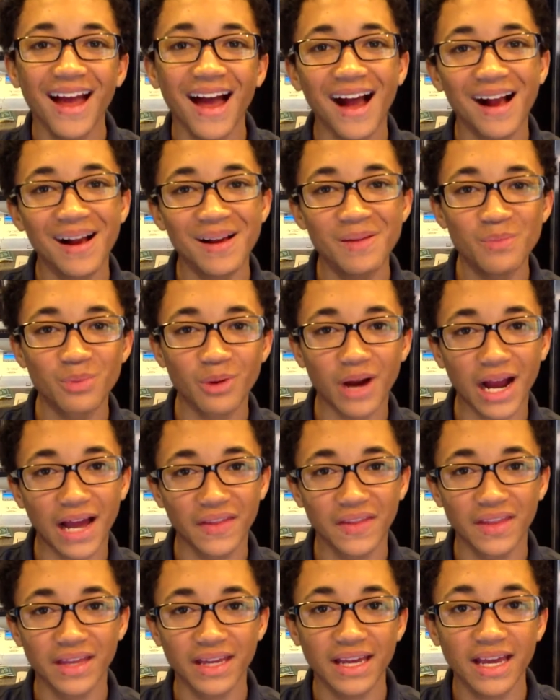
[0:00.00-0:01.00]
I'm
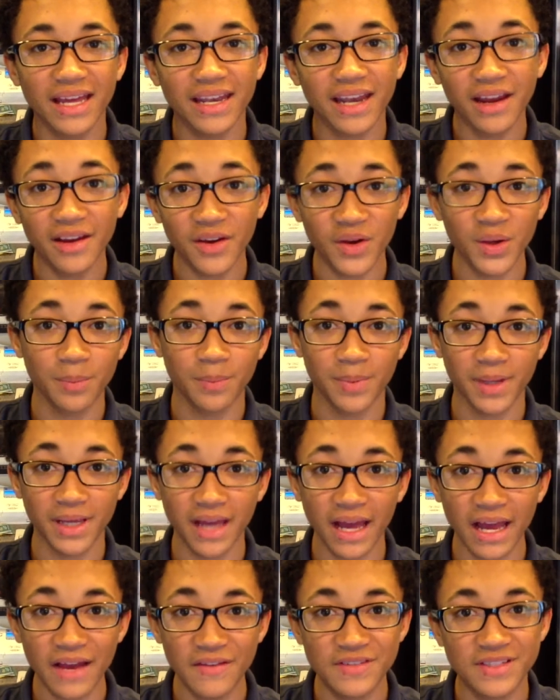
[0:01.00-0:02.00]
Bradley, and I go to
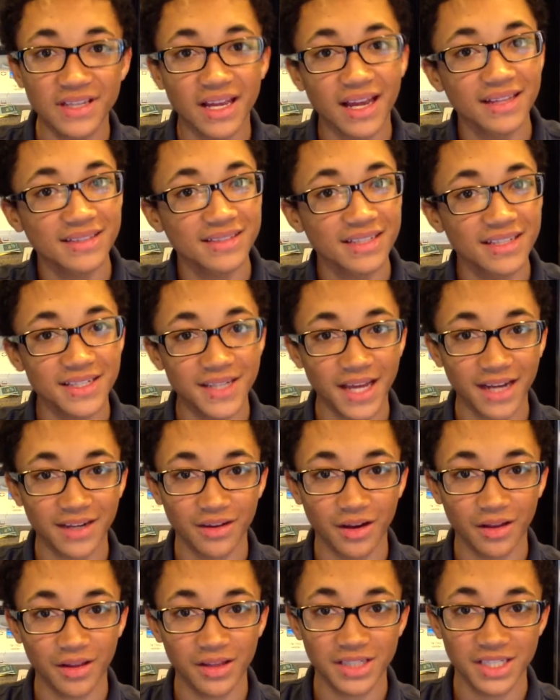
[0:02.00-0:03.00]
Beehive Science and
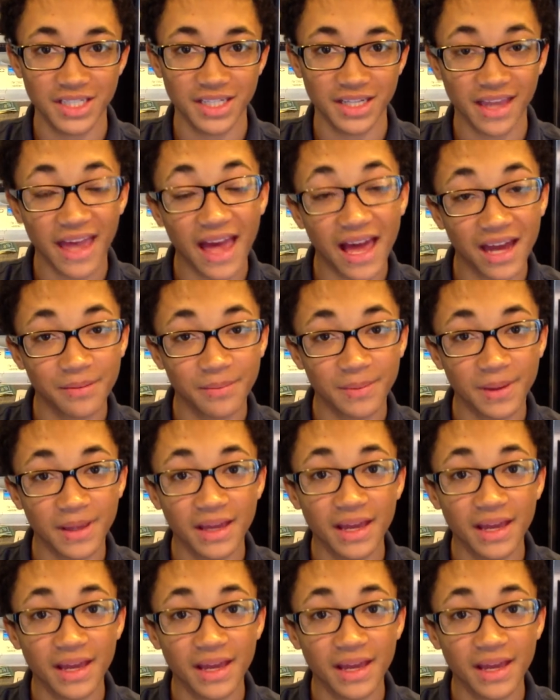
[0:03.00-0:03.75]
Technology Academy.